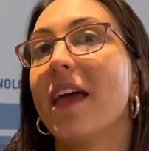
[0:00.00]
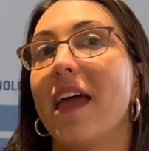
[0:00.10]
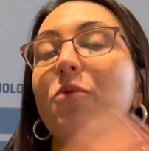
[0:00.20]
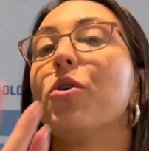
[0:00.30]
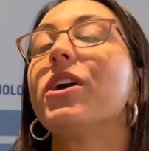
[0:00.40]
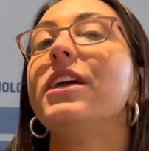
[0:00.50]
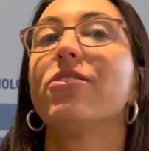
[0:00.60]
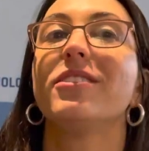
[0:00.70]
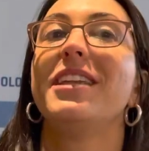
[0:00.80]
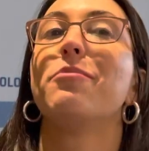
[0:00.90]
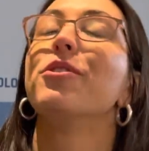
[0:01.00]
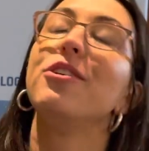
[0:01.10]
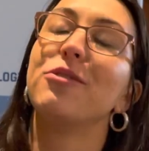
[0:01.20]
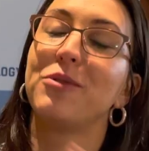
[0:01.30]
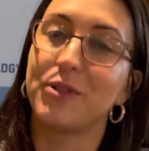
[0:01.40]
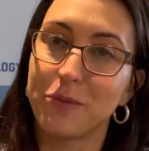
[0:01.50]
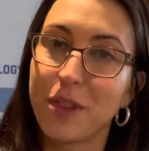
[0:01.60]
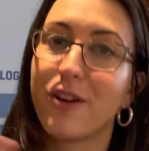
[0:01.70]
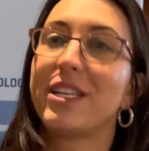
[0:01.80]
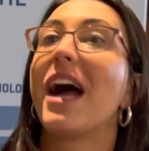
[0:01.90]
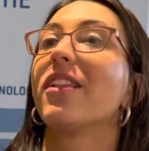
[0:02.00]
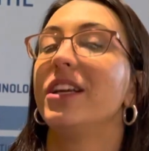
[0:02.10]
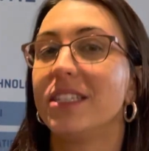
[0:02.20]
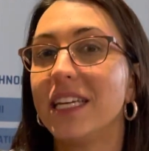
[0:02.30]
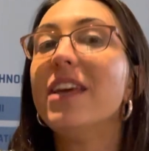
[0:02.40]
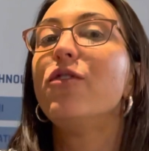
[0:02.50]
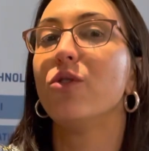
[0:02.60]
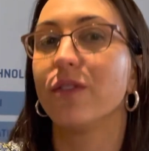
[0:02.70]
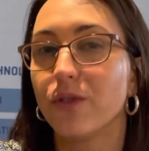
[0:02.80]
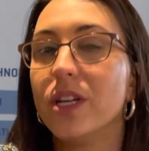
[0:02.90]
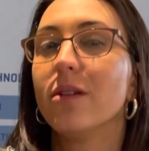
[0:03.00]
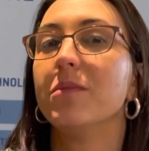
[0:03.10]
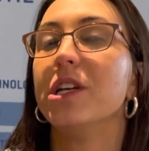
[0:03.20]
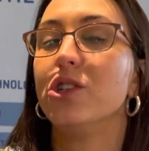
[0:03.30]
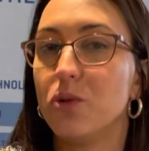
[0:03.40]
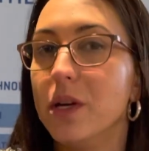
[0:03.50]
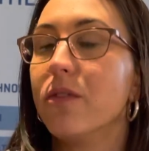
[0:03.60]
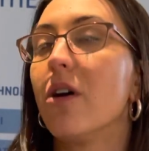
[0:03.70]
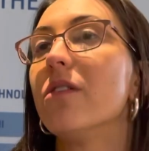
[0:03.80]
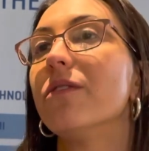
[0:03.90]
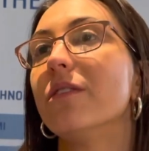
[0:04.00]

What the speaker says: And we're here to enable you to, with our tagline, to give you the freedom to evolve.